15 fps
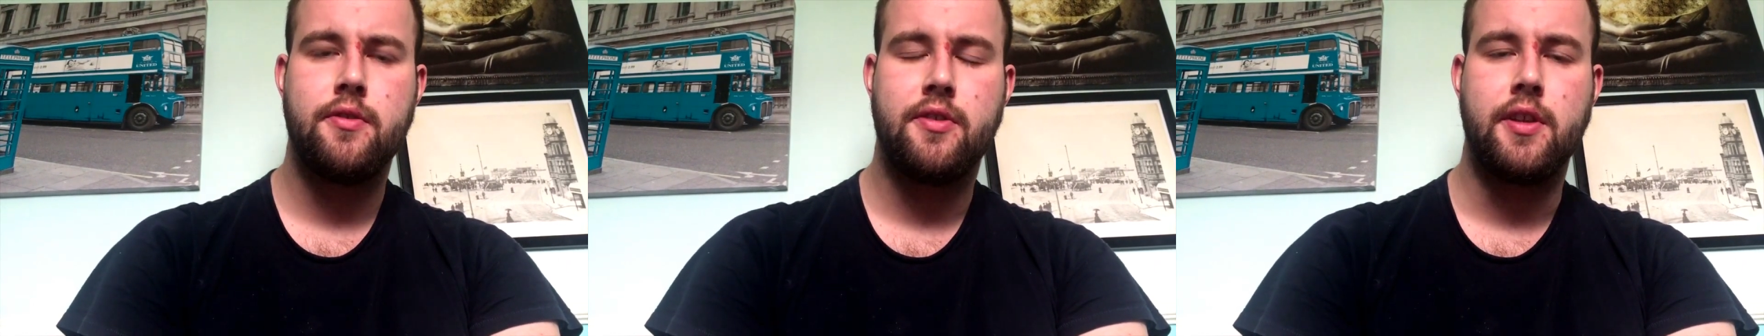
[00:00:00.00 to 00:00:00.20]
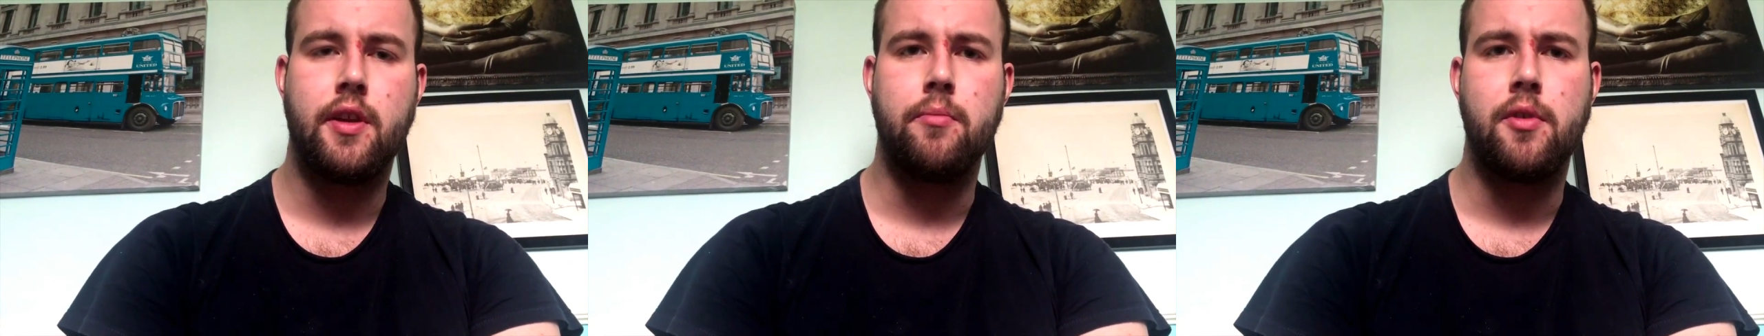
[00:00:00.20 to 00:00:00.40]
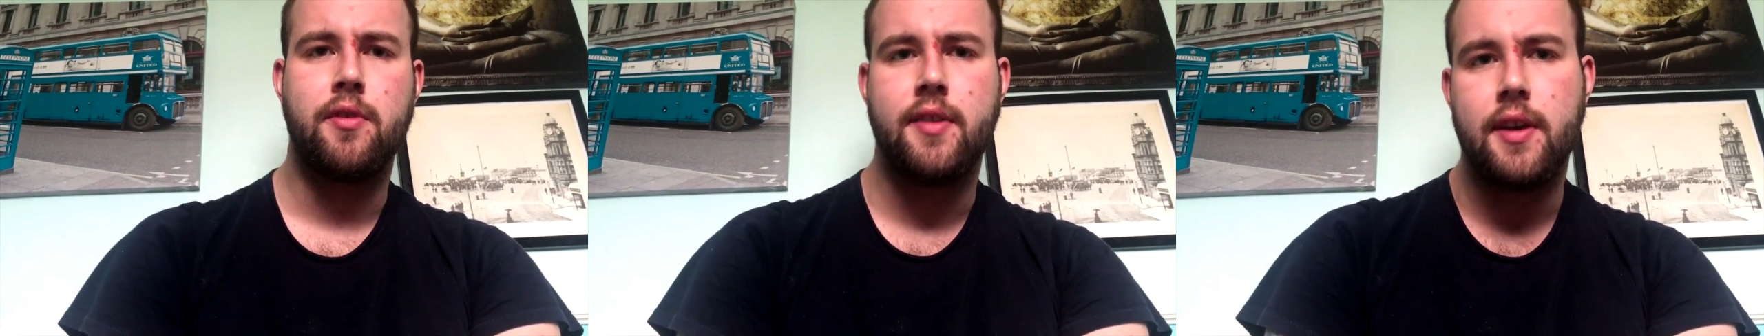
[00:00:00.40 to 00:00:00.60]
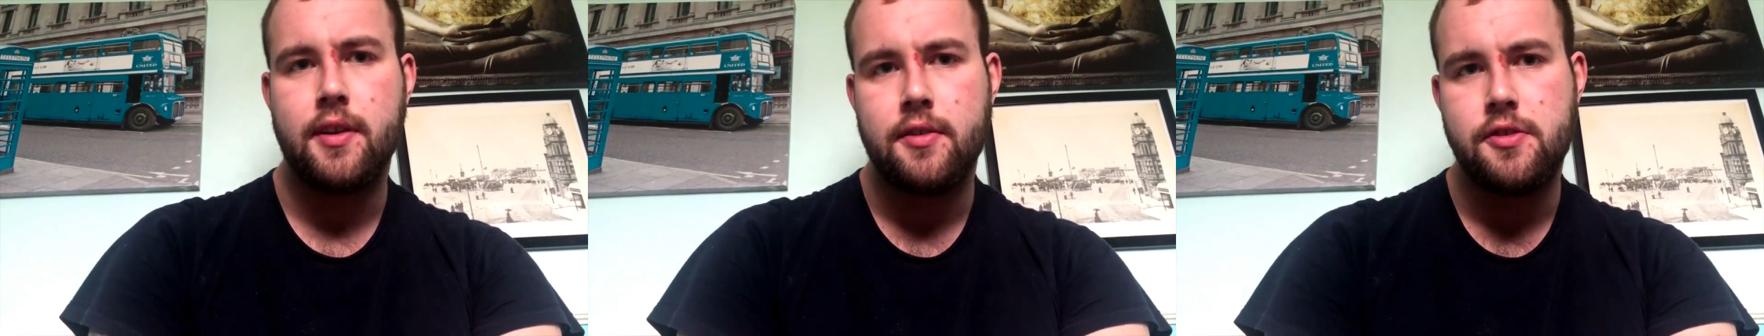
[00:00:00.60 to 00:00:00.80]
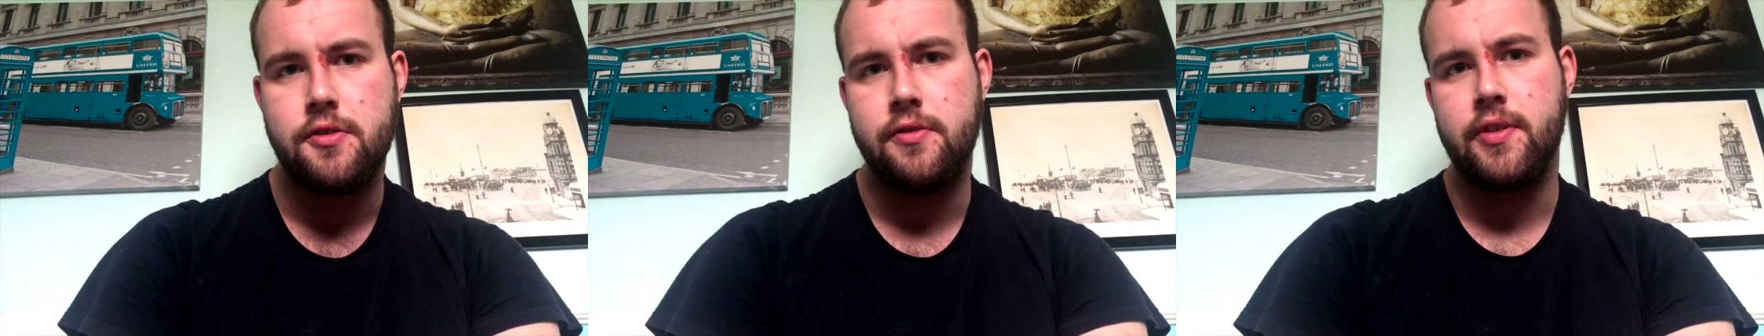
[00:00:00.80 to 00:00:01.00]
stigma
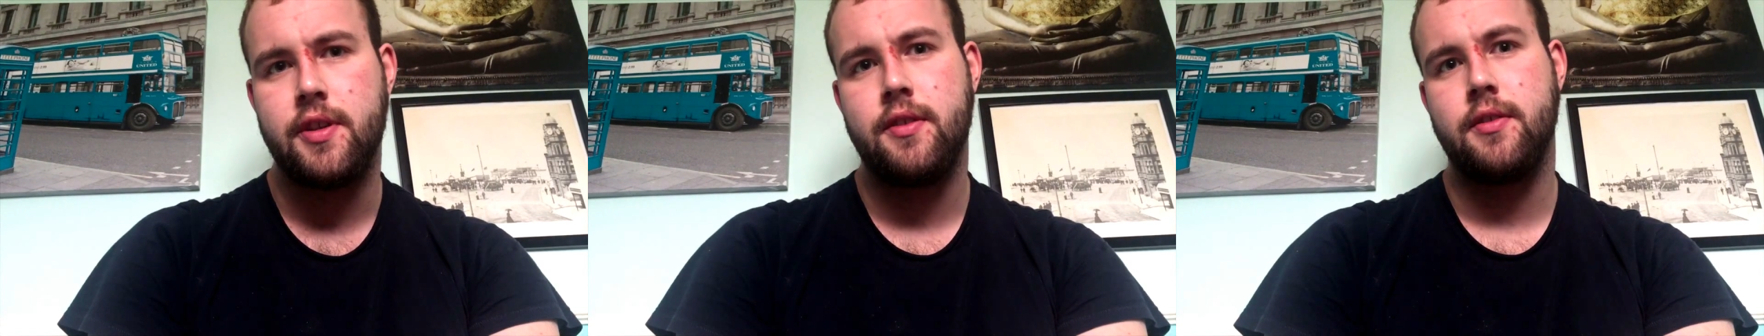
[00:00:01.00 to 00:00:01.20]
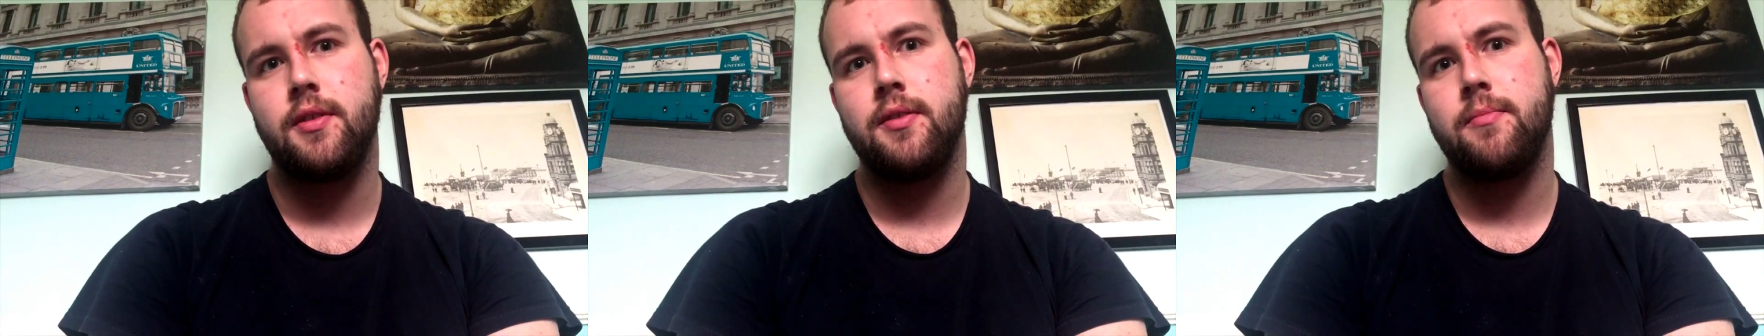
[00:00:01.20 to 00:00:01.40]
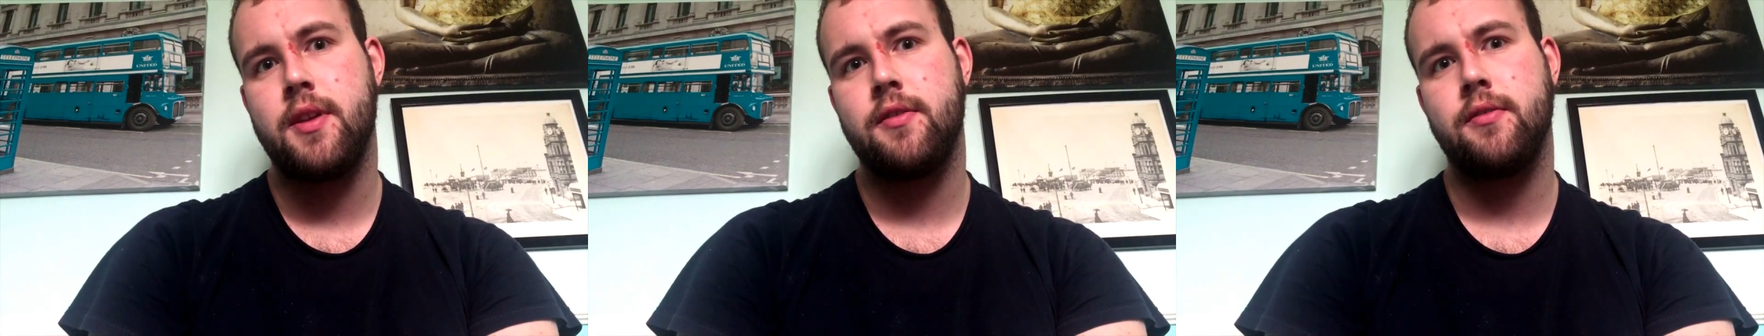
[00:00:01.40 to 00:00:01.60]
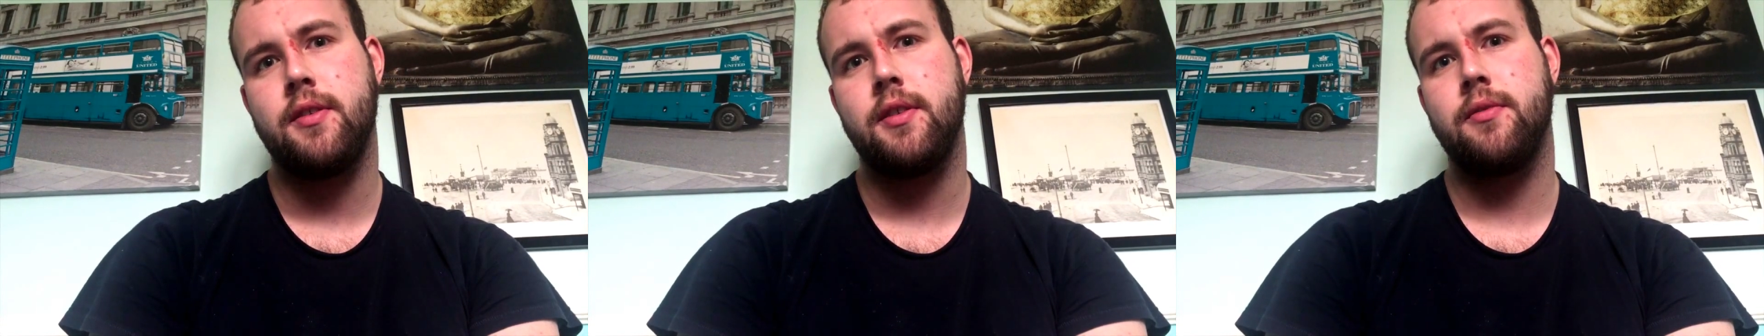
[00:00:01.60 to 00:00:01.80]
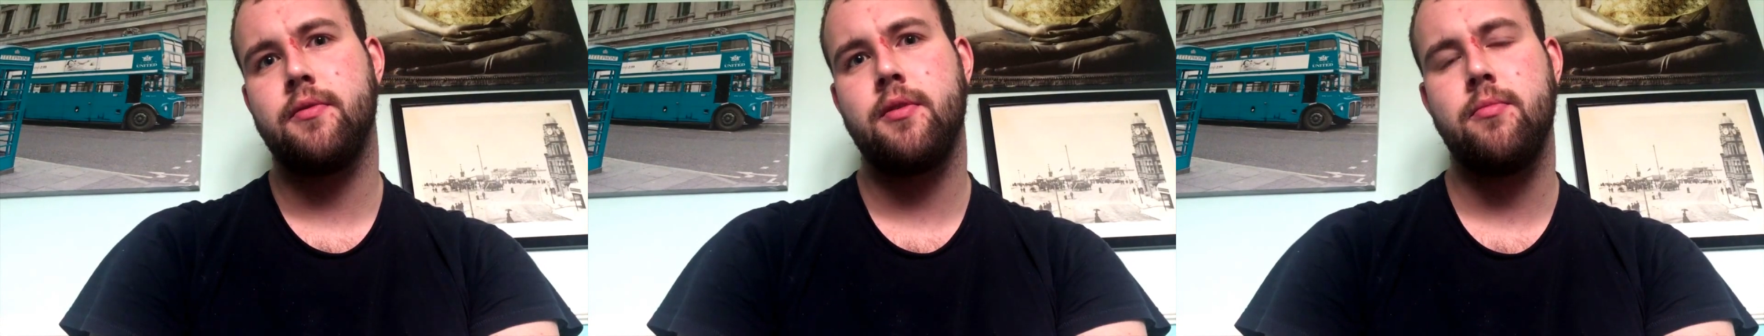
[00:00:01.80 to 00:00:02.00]
attached to it in the mental
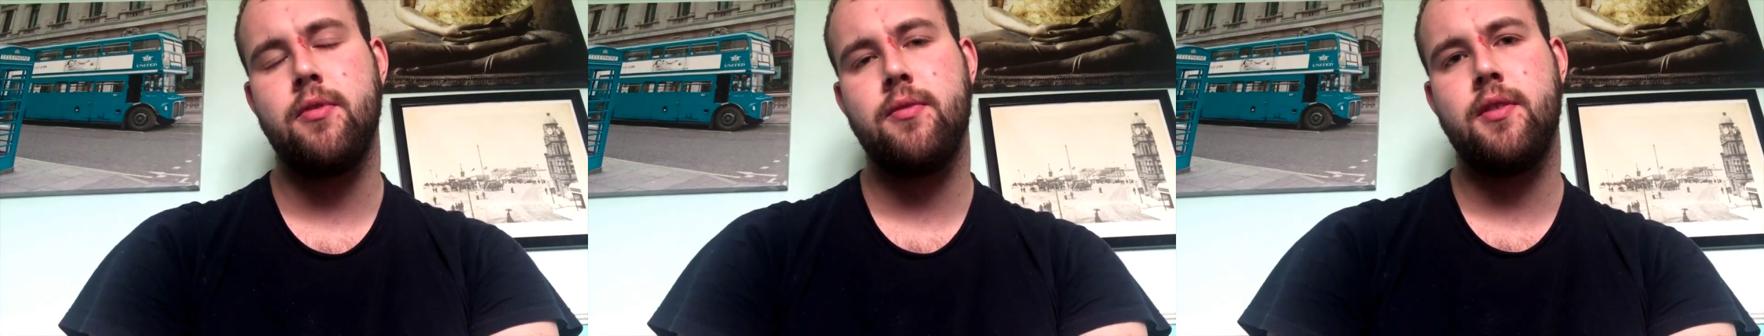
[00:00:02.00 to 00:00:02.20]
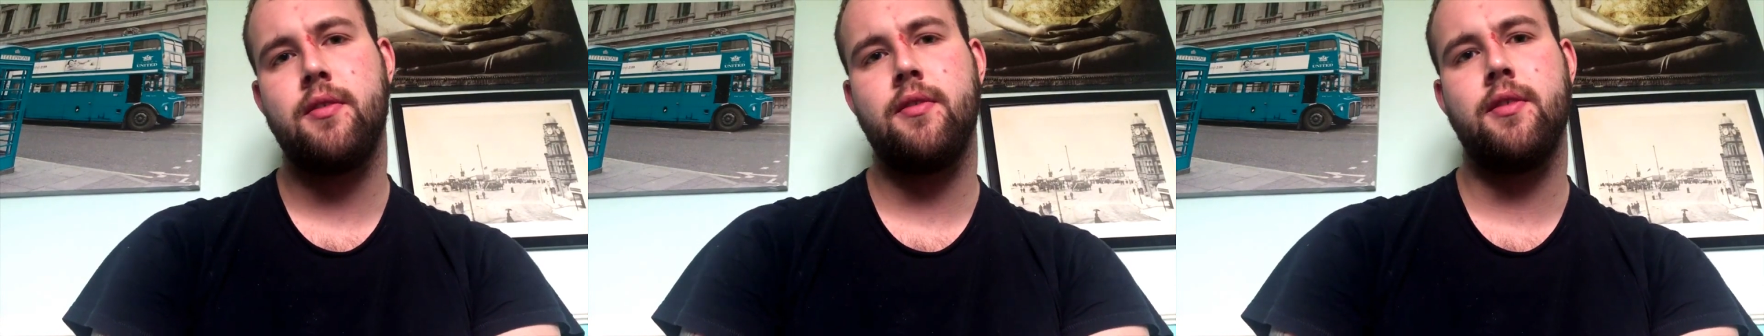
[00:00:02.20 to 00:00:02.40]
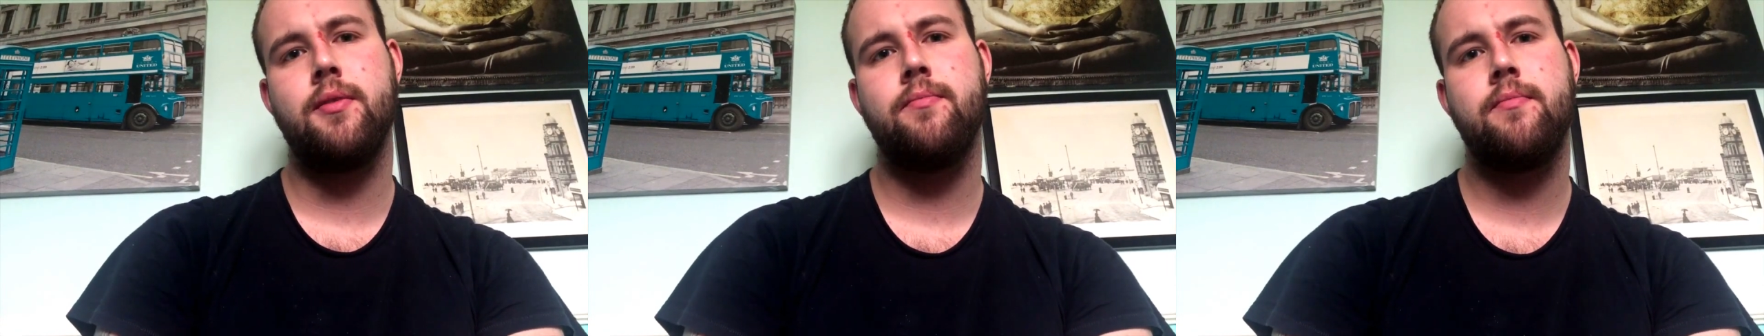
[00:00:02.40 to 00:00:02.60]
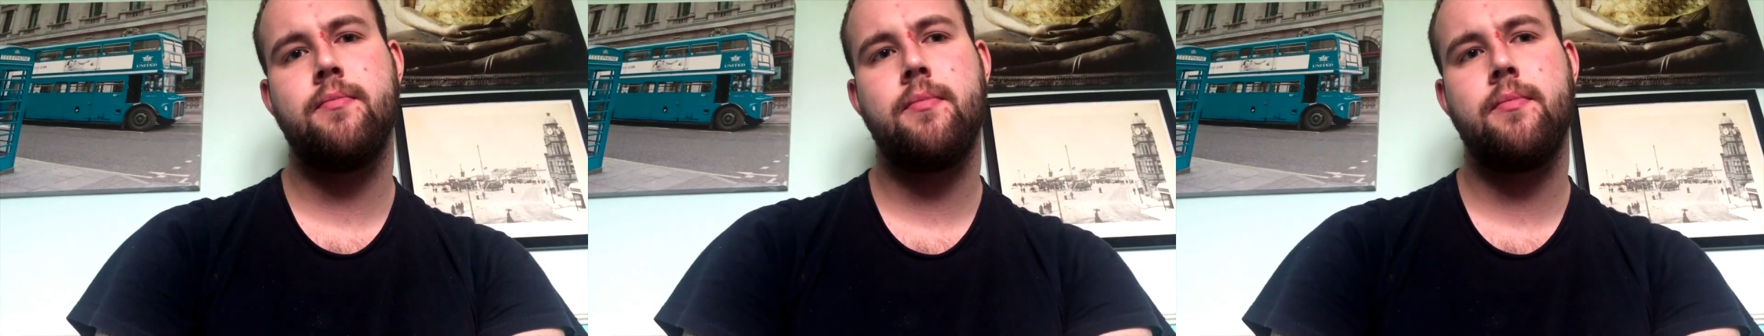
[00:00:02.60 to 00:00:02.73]
health community.